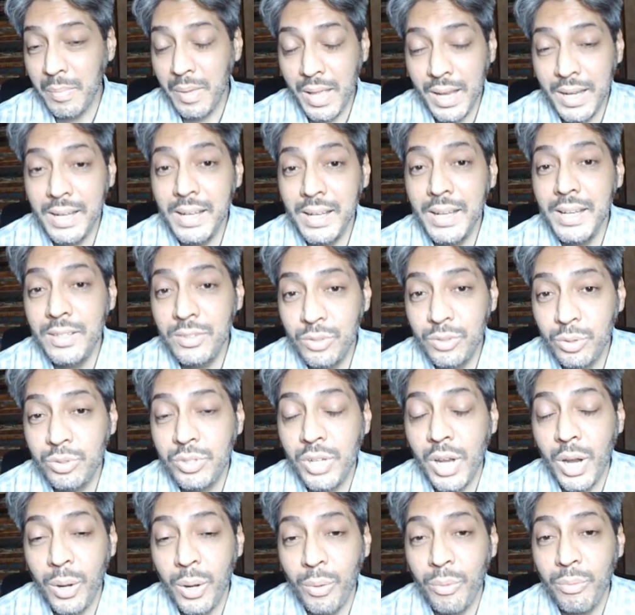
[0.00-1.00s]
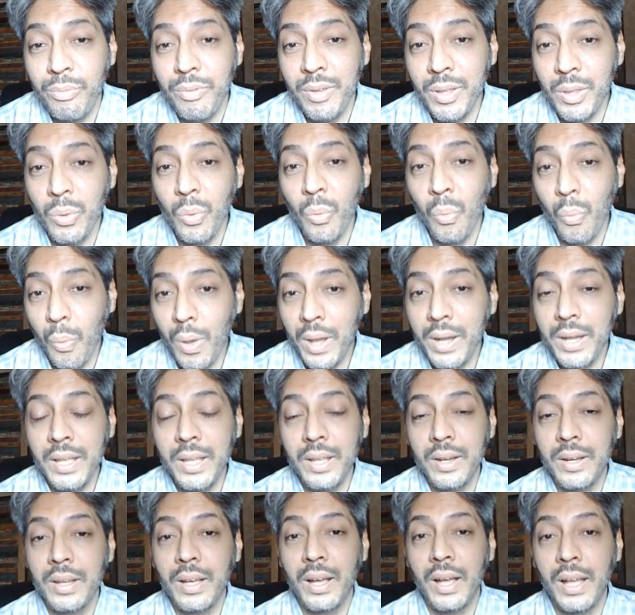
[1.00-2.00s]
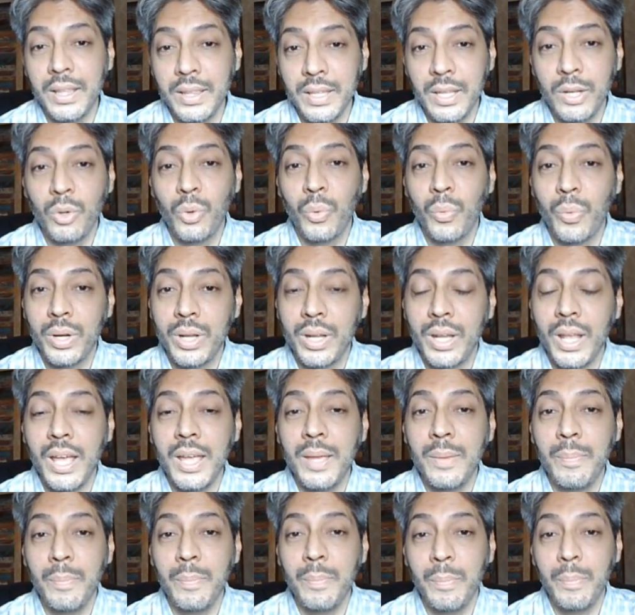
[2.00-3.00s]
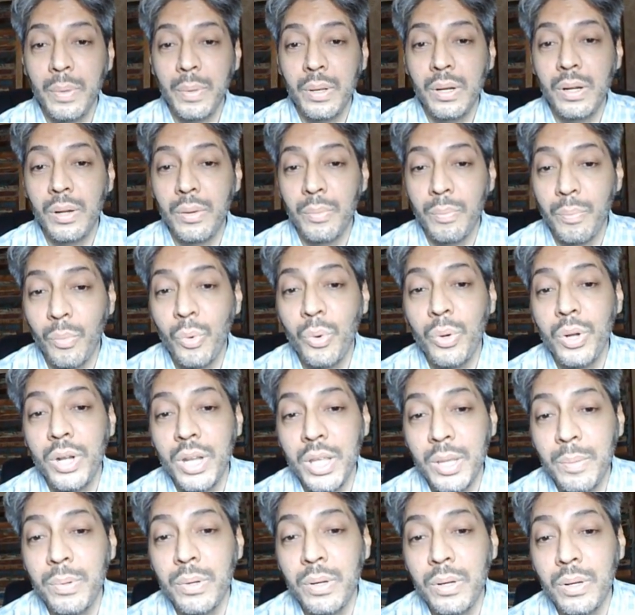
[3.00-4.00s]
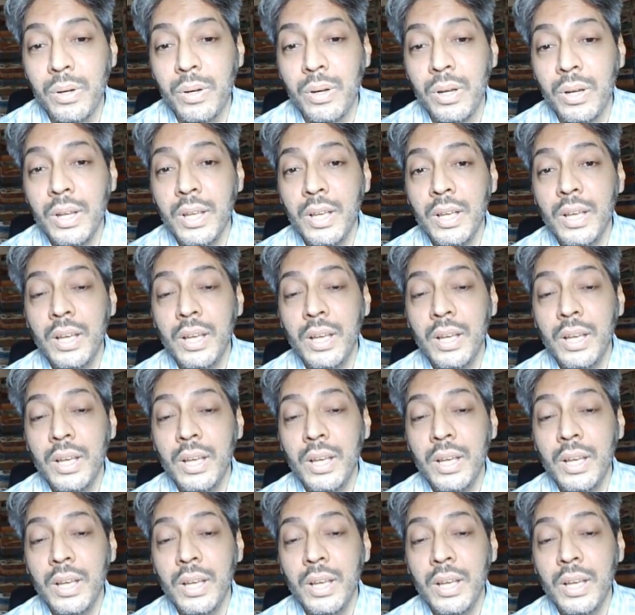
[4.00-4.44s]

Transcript: at least to start off with one area, and then over time build more deeper